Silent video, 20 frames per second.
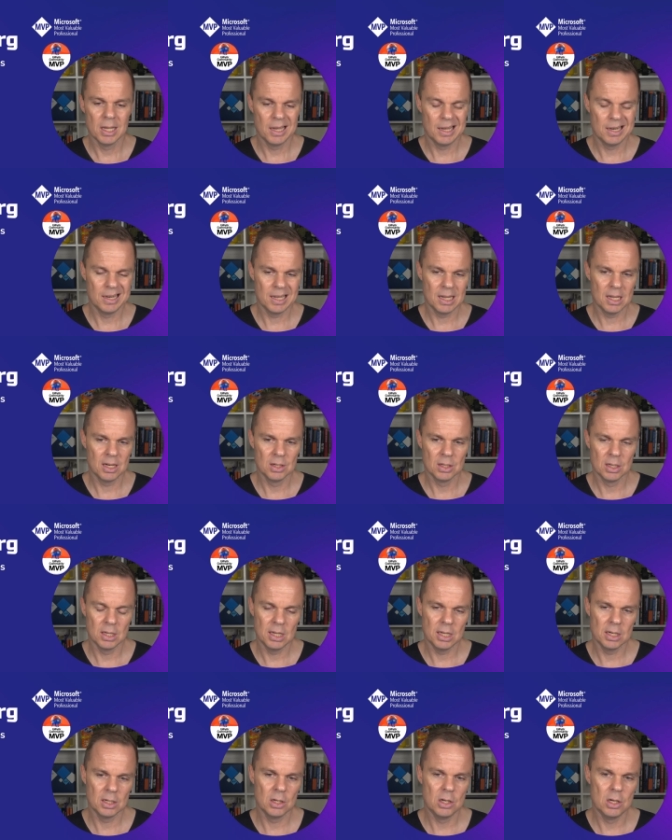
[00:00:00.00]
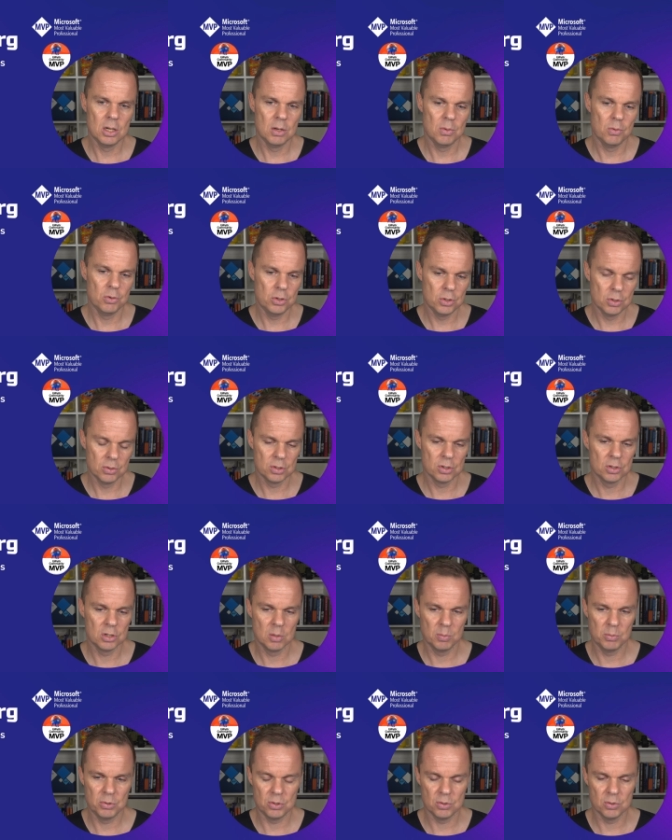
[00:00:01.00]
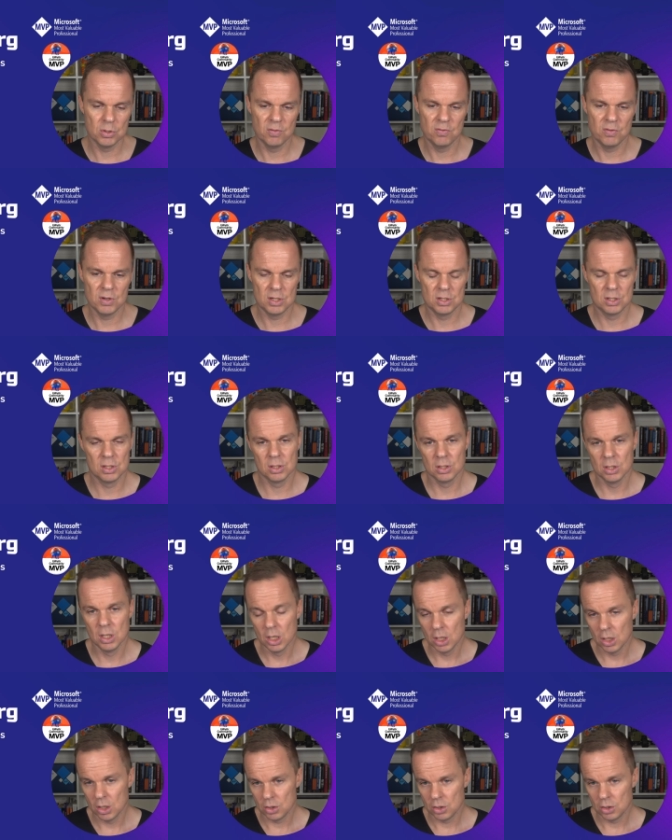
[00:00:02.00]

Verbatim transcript: And again, it uses computer vision